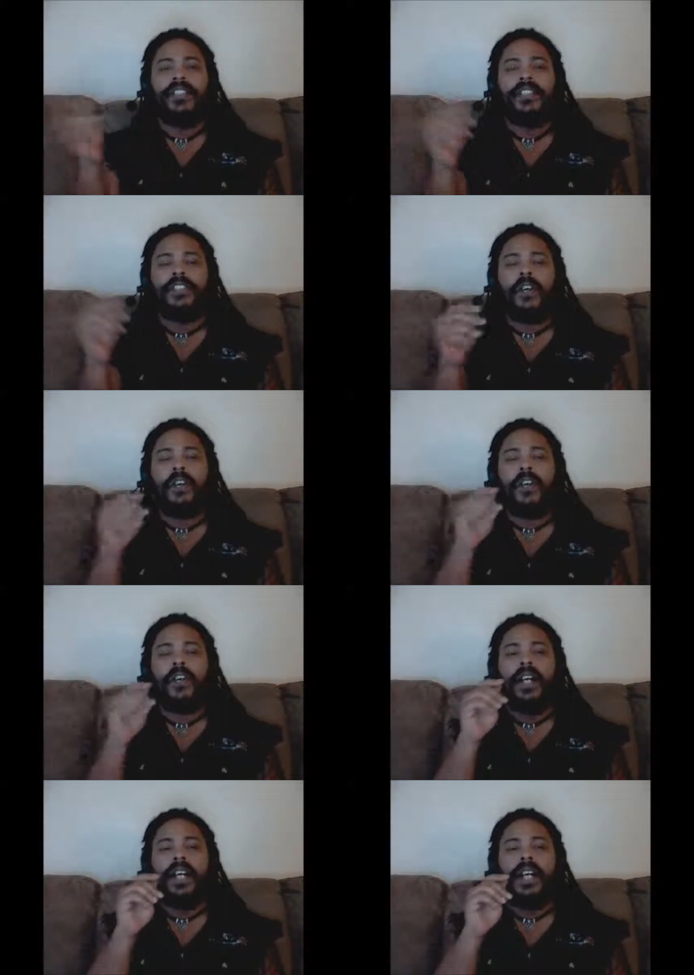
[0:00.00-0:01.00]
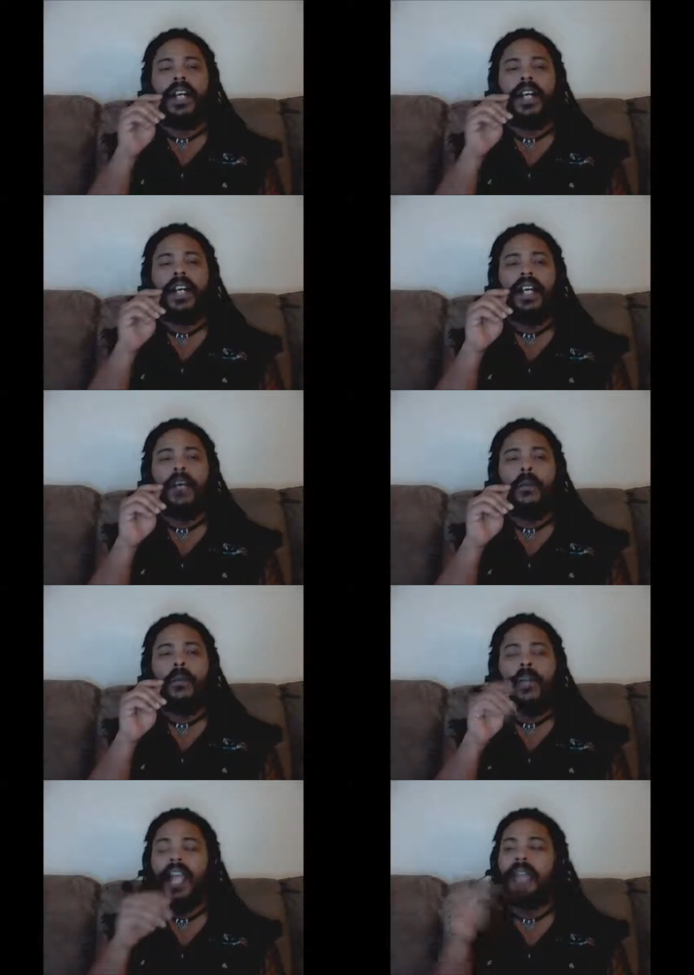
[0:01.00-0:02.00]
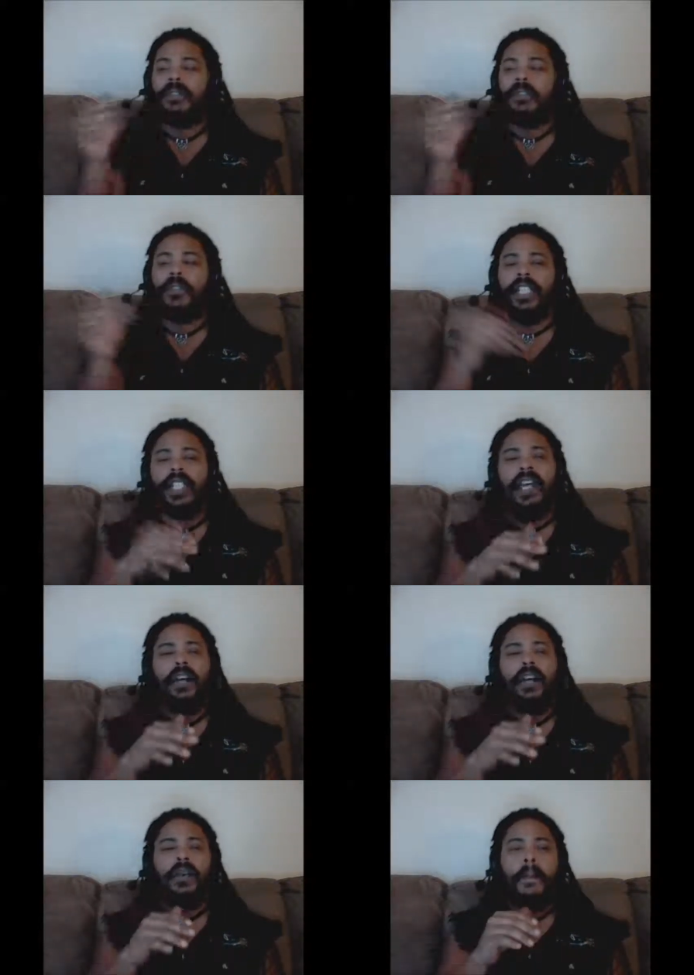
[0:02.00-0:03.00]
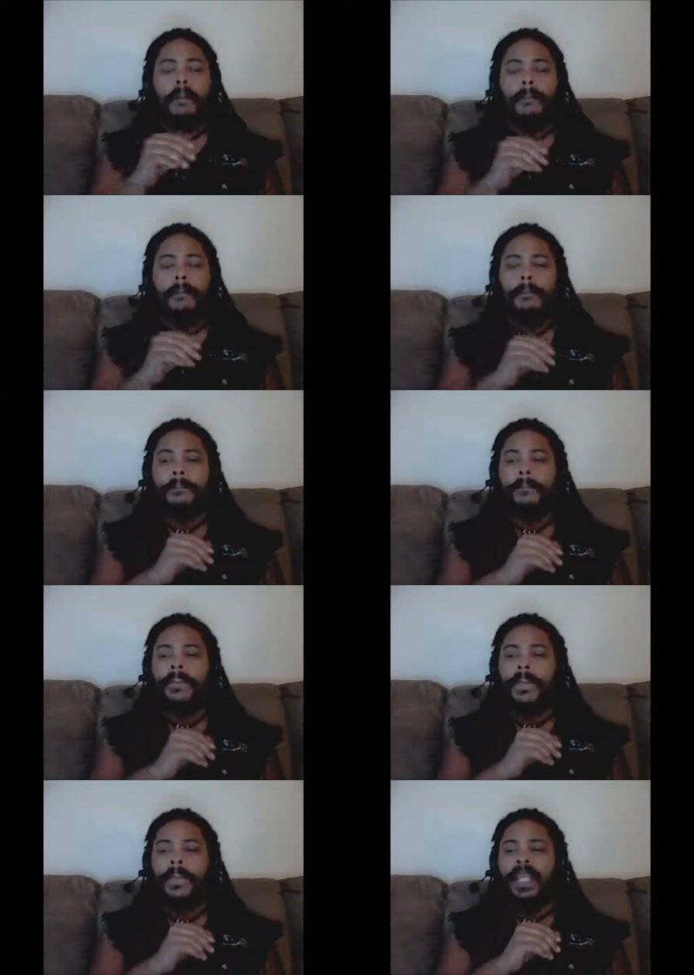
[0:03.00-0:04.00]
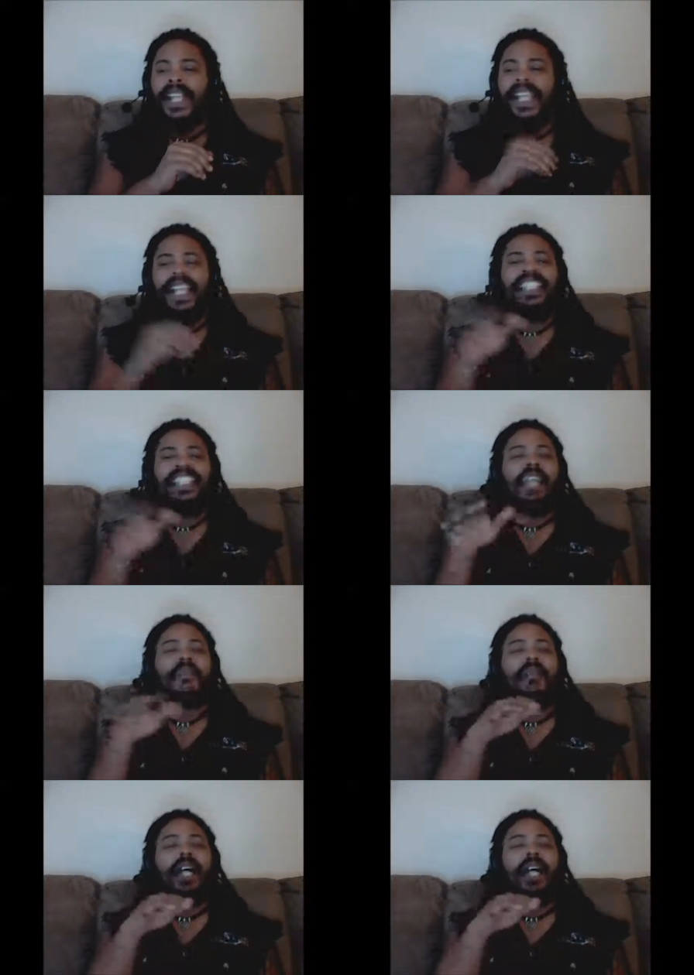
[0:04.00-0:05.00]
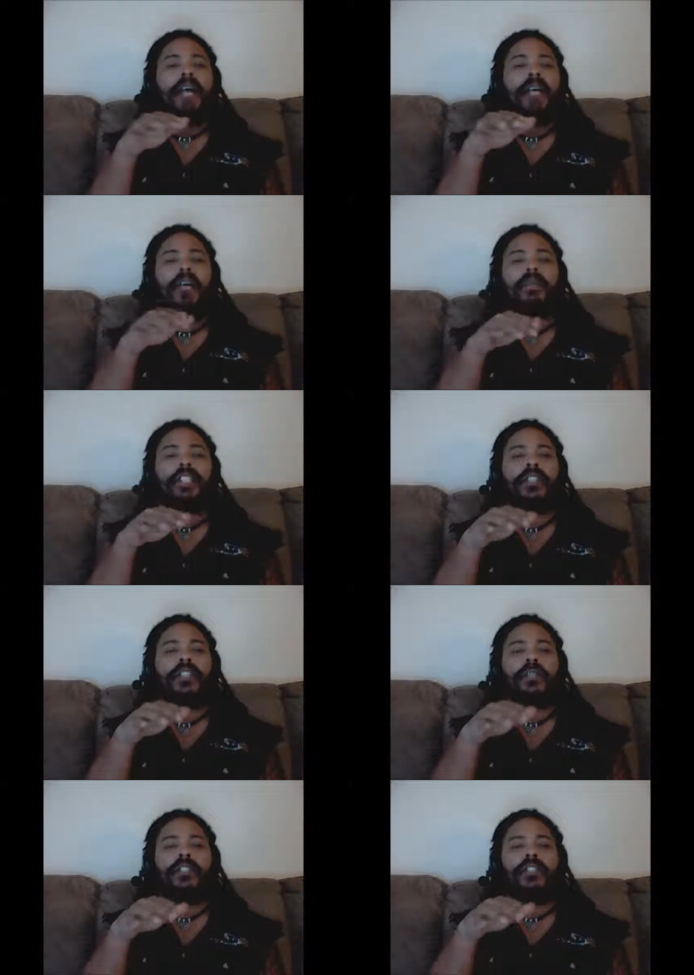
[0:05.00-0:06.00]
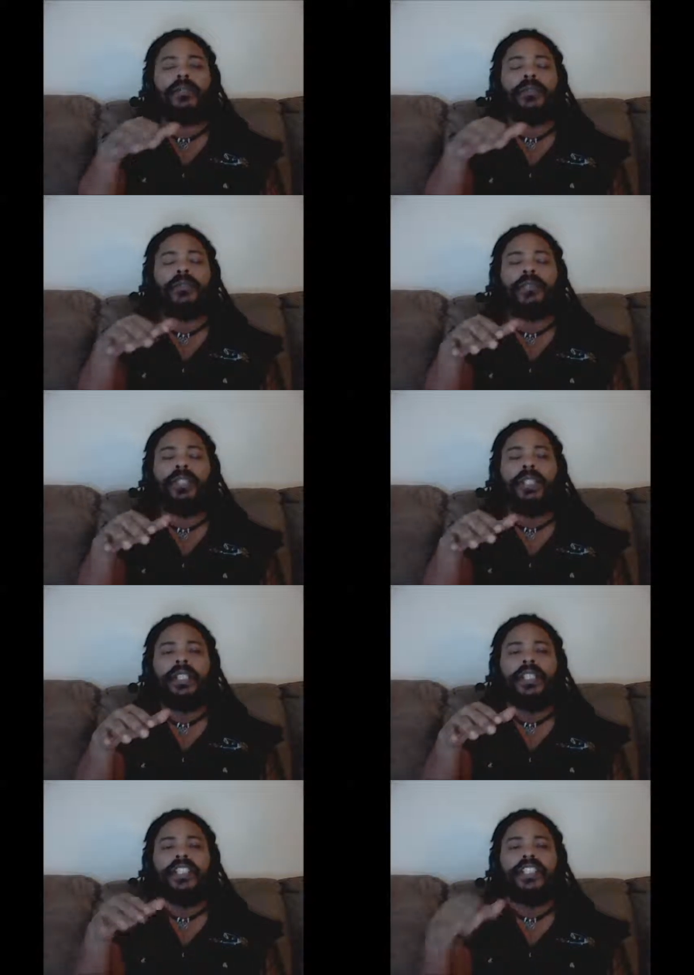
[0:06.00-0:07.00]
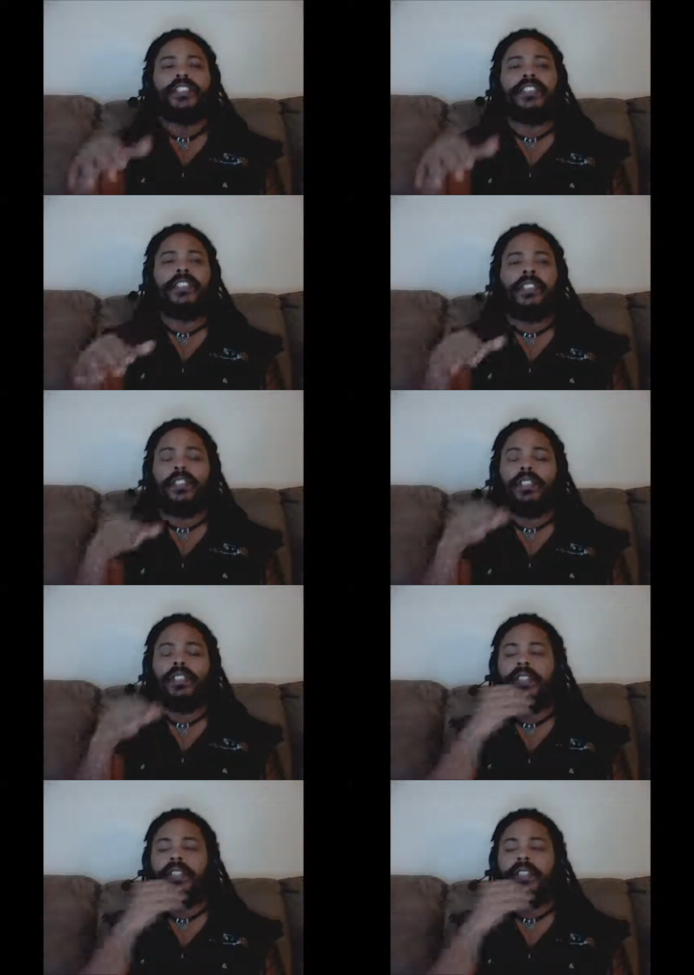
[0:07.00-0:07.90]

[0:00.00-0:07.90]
So what I'm doing now as I'm helping you to discern,